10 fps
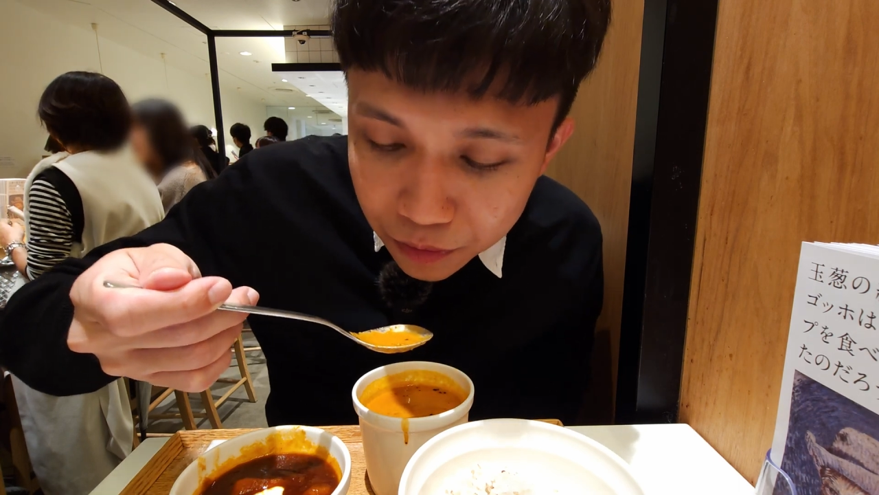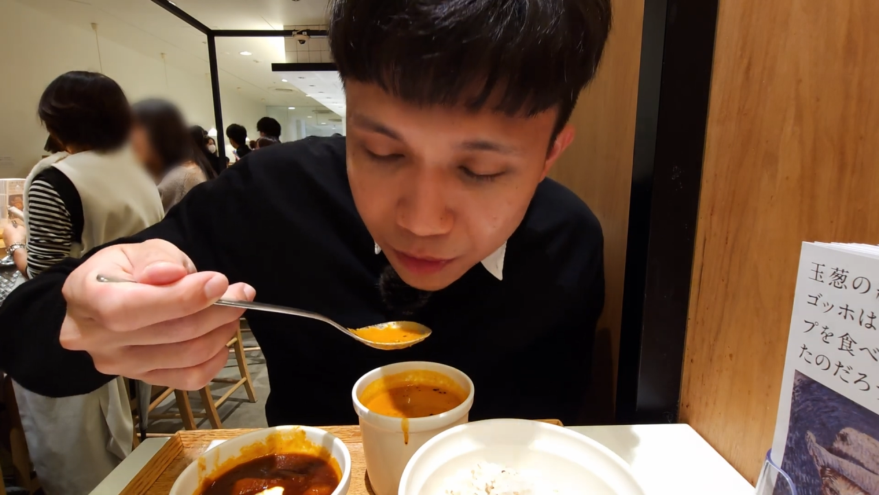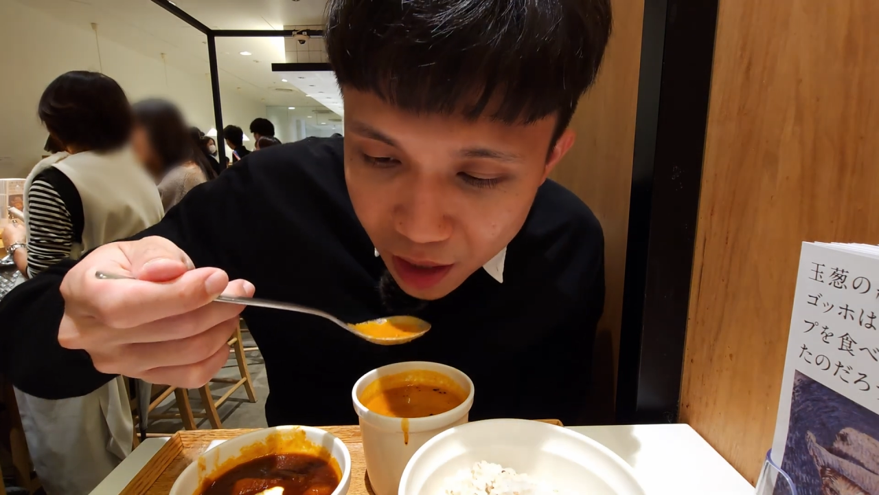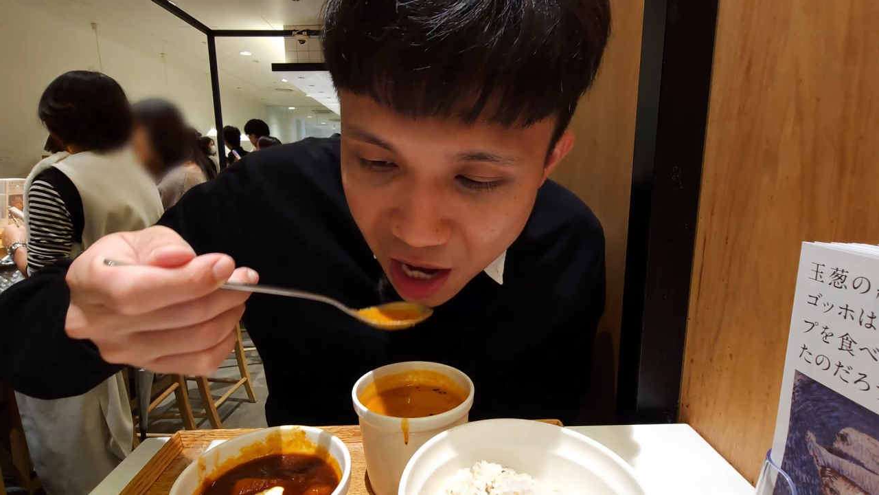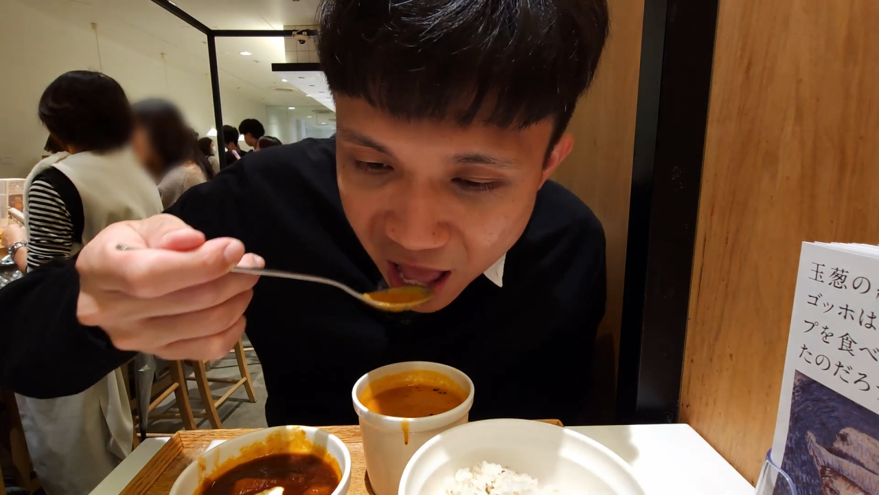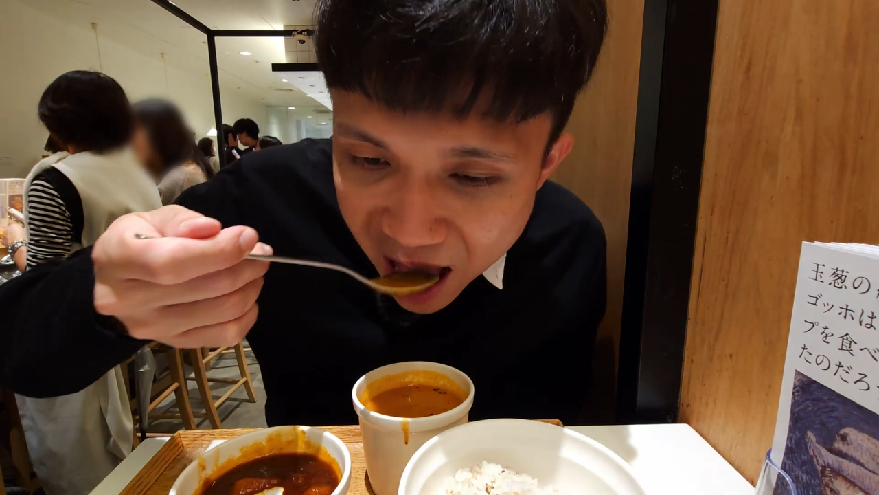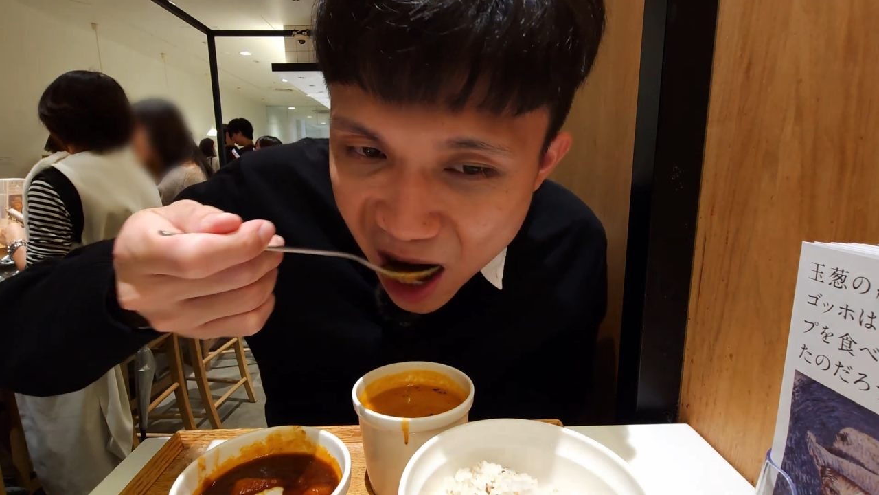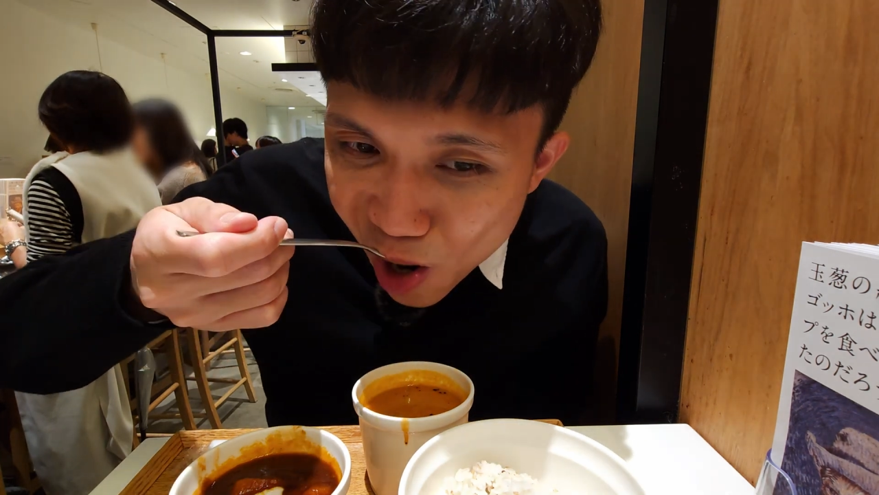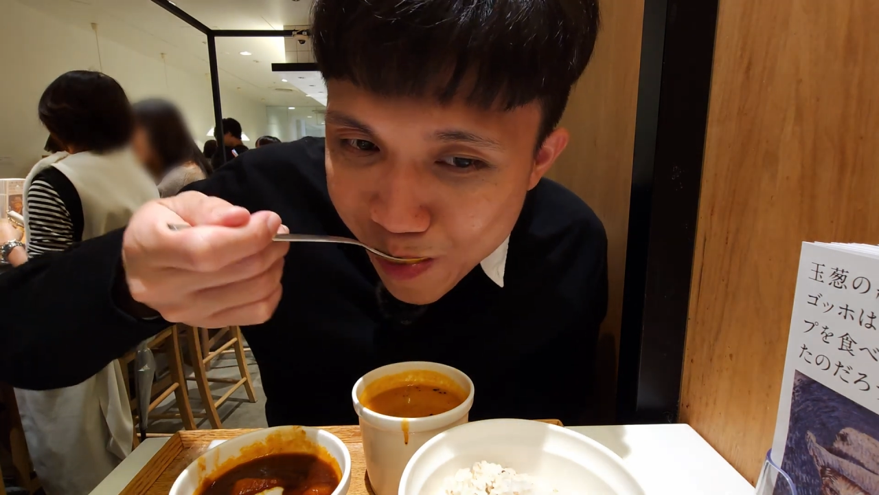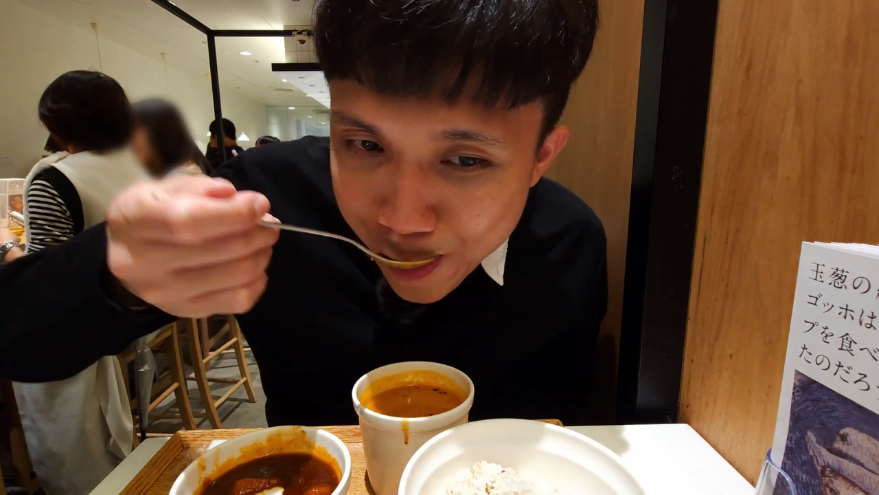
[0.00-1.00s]
together with the
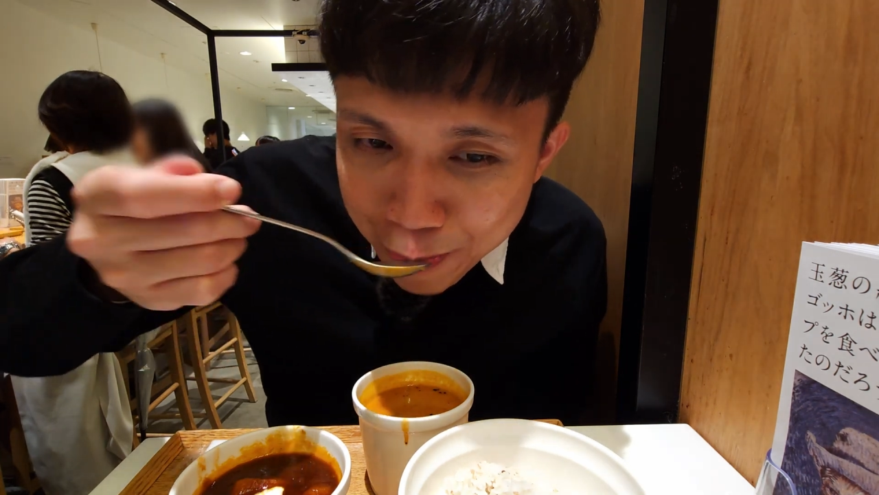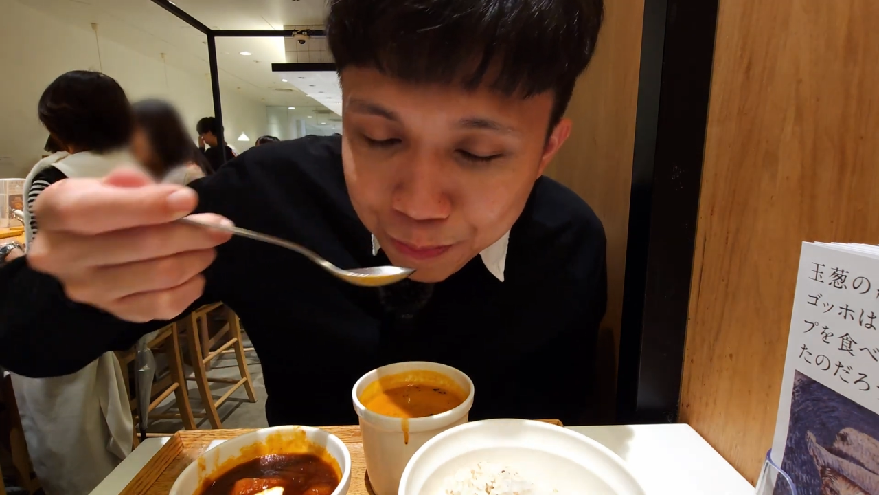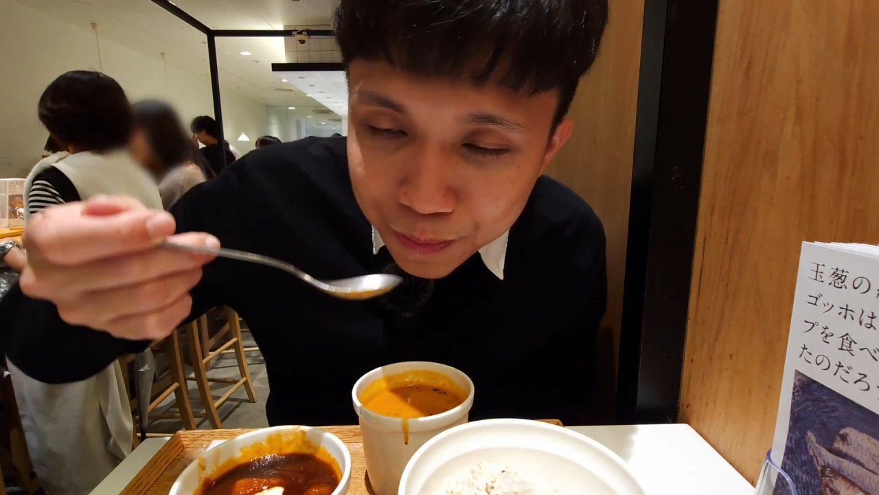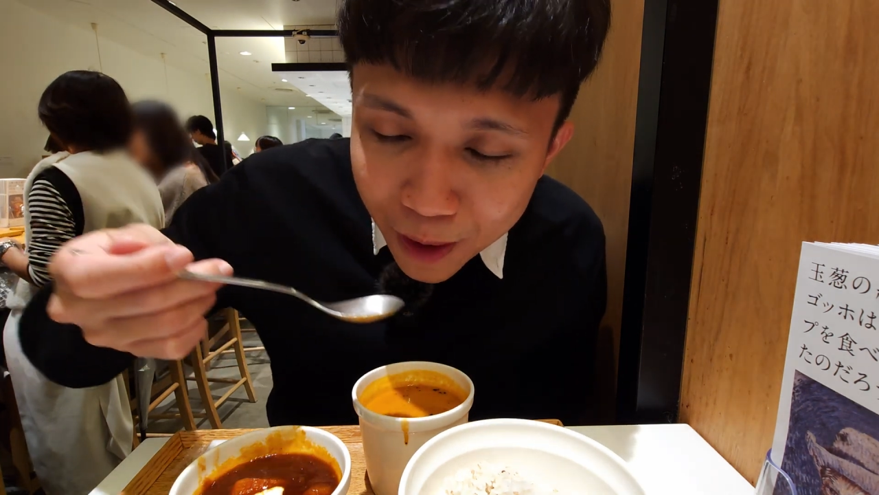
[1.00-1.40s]
tomatoes,